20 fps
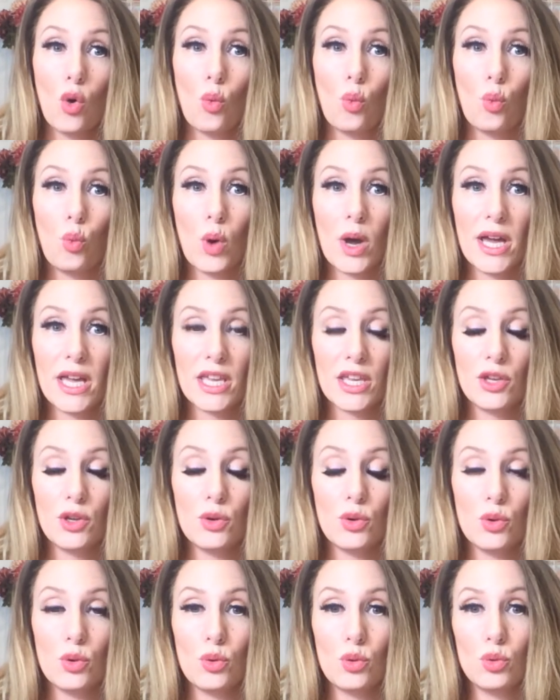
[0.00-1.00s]
what
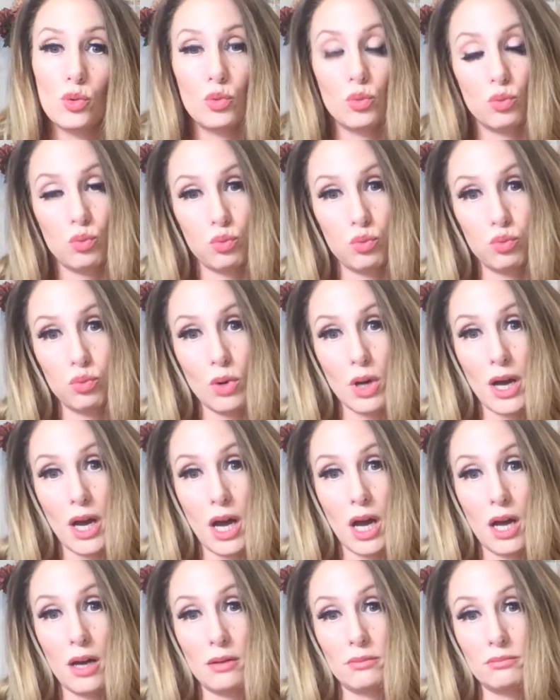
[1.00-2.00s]
you
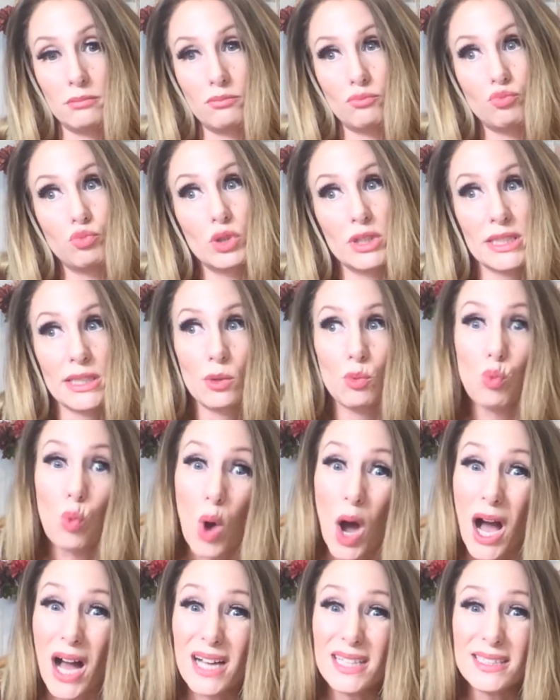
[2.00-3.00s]
um, really
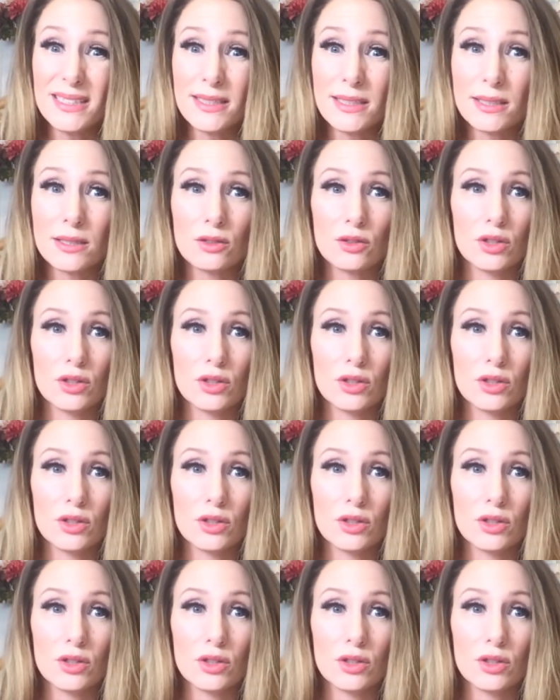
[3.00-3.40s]
want,